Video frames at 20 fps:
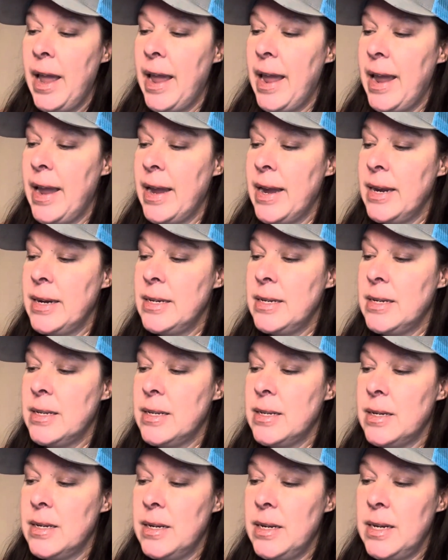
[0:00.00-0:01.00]
and
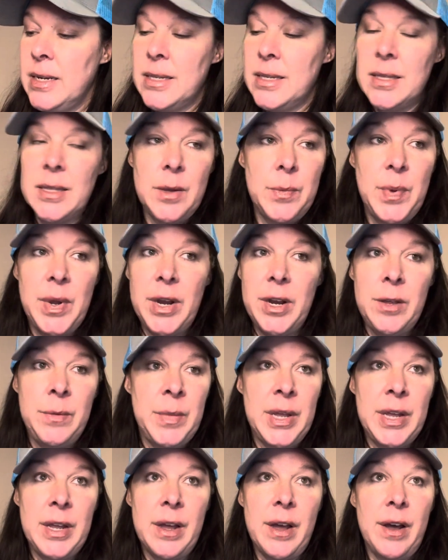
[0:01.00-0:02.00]
it's the
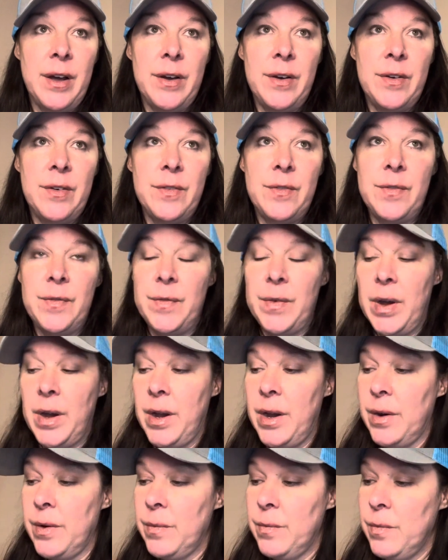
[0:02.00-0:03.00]
epitome of
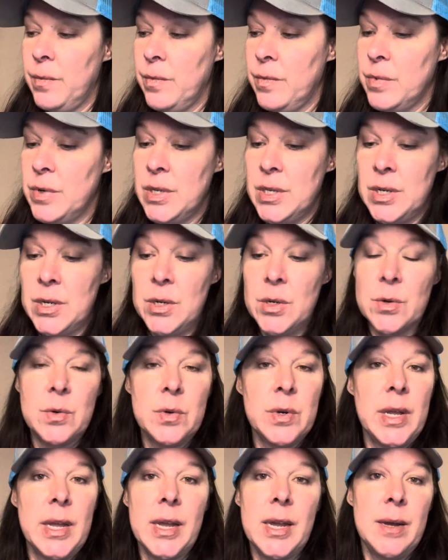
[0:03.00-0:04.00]
uh, residual
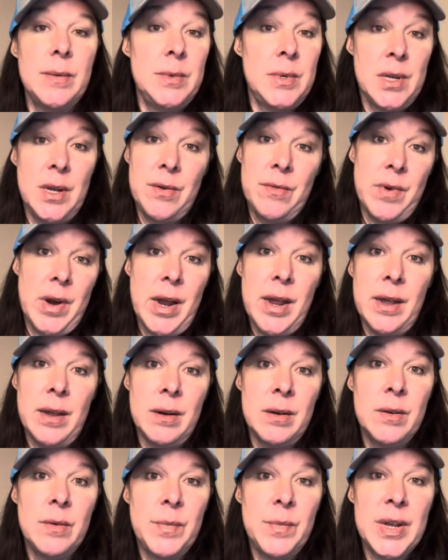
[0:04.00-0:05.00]
income done right,
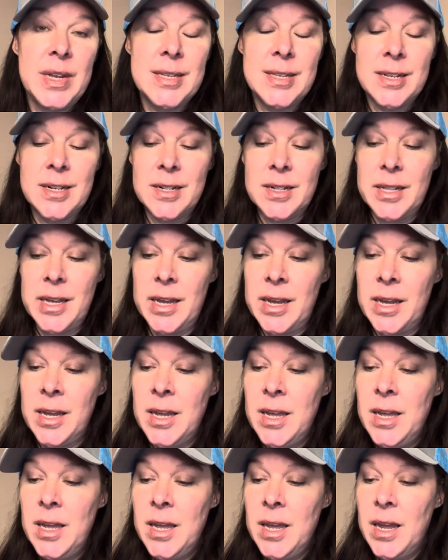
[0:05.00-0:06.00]
basically.
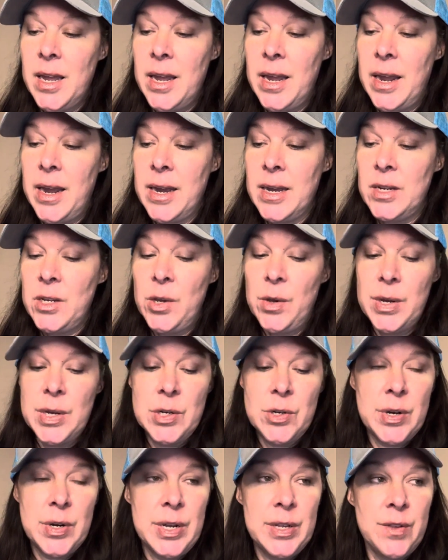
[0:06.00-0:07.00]
And you can
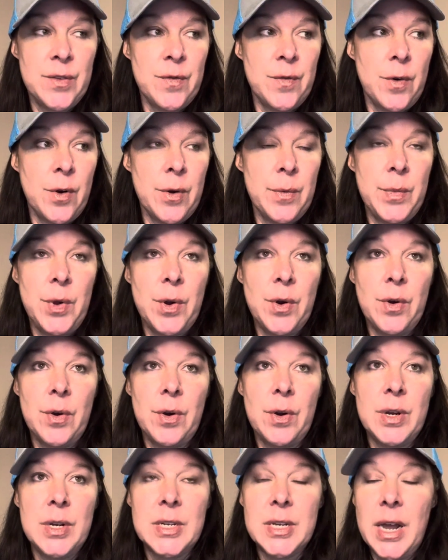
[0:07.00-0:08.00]
transform
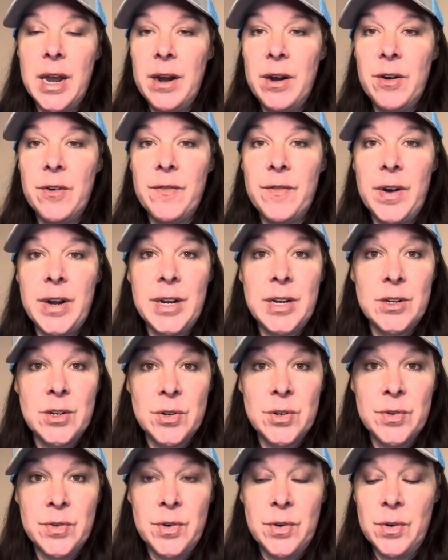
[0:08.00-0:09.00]
your entire
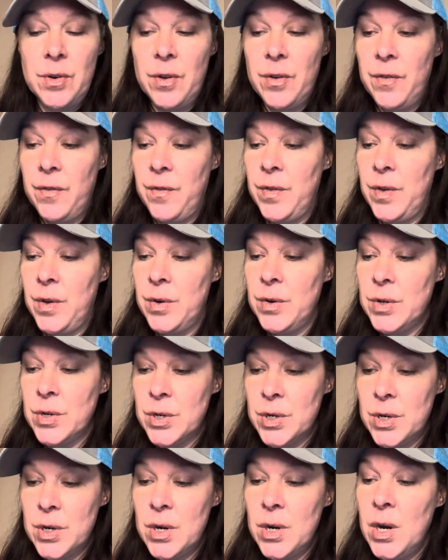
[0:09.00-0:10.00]
financial
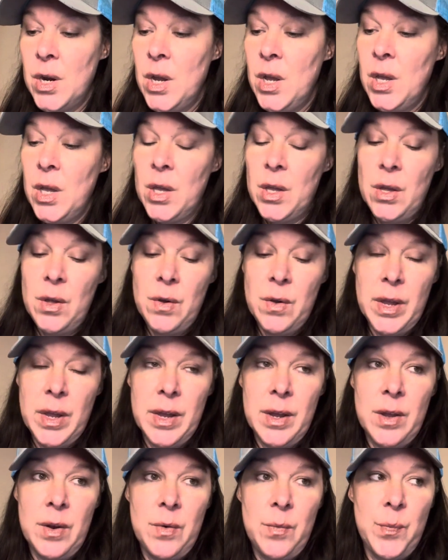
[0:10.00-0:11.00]
future. You
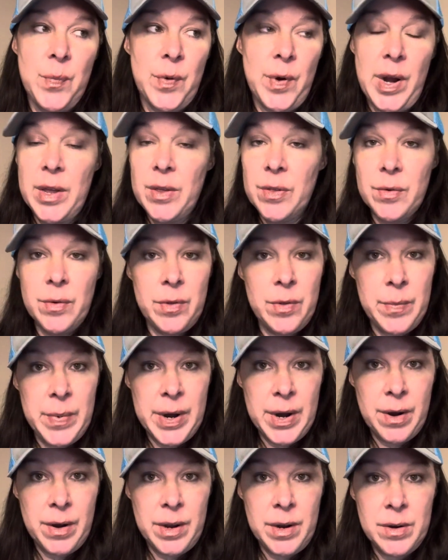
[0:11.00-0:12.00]
can break through the
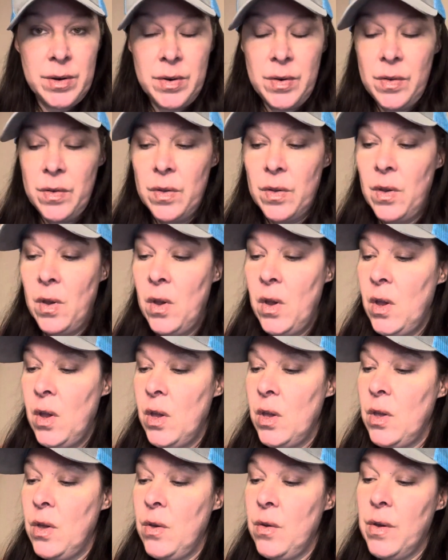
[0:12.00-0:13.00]
barriers.
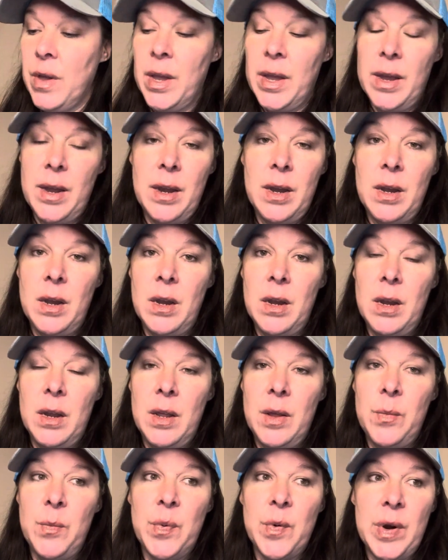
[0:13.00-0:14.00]
You can
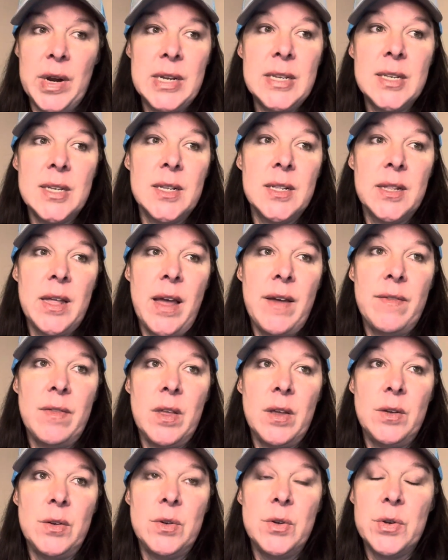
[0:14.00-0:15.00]
embrace a life
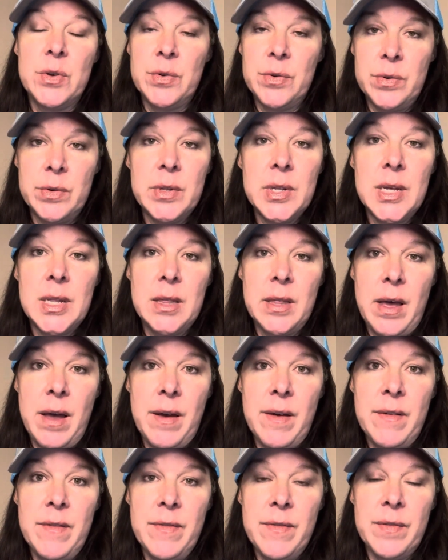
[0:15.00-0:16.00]
that you truly
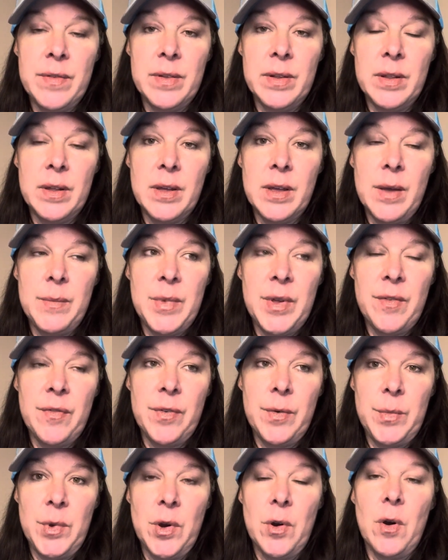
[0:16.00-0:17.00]
love, coming
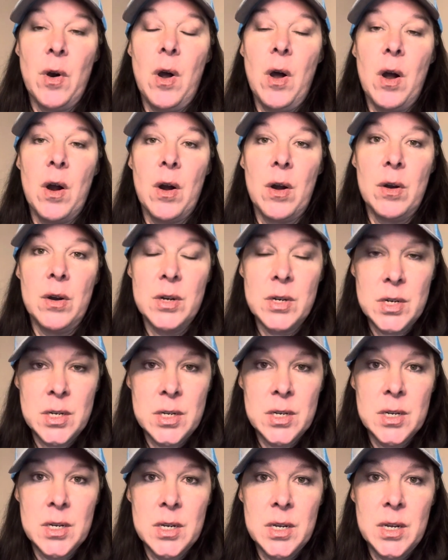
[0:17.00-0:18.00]
from your heart
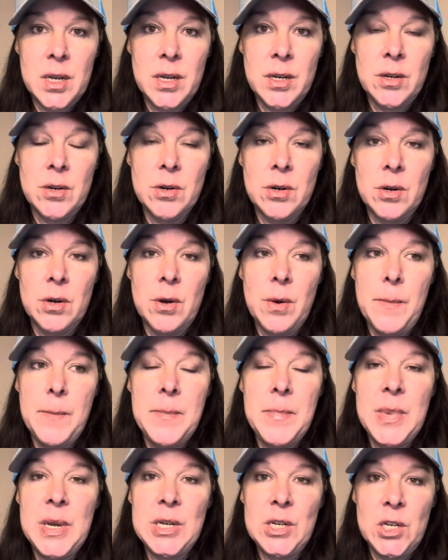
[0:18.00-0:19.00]
and your
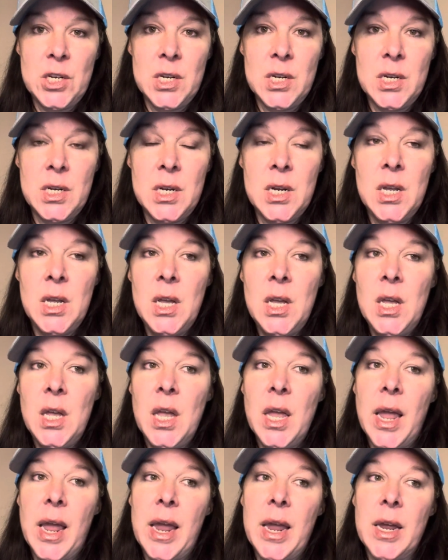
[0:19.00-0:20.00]
mission.
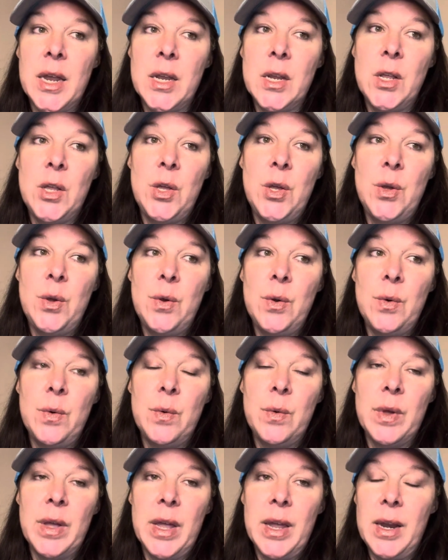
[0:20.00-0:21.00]
And
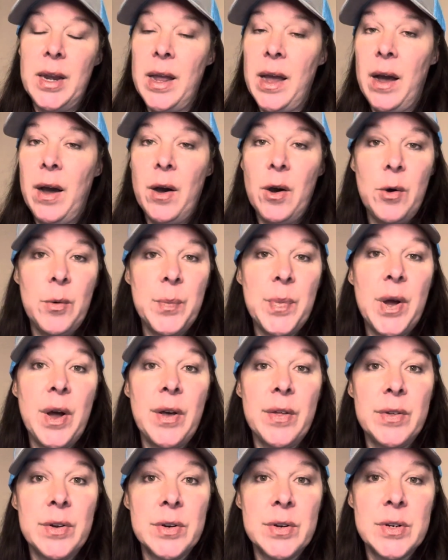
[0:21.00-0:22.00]
you can help
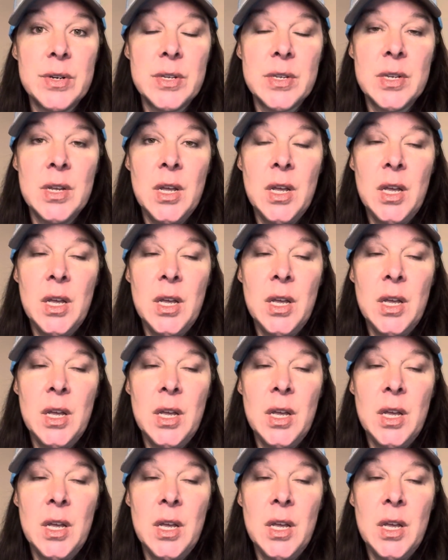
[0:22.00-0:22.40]
others